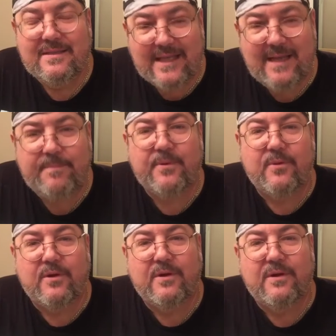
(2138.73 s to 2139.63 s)
Keep
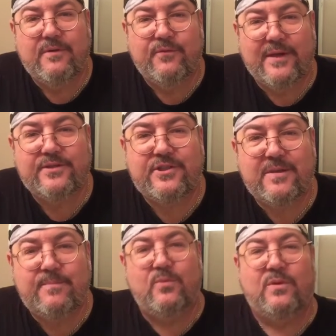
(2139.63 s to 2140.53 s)
your
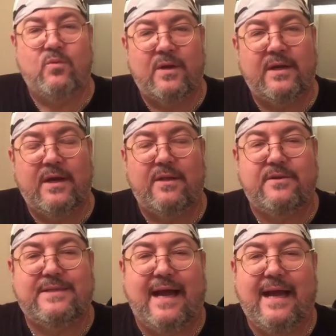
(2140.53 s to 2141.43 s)
friendship with one
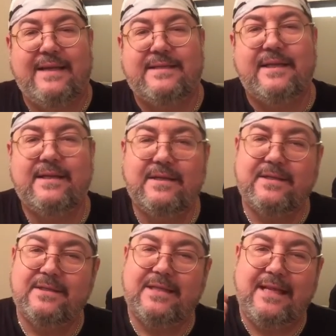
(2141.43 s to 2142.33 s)
another tight.
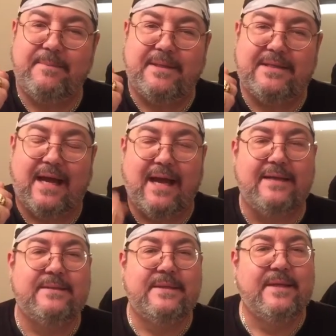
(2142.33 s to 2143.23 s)
Keep it tight.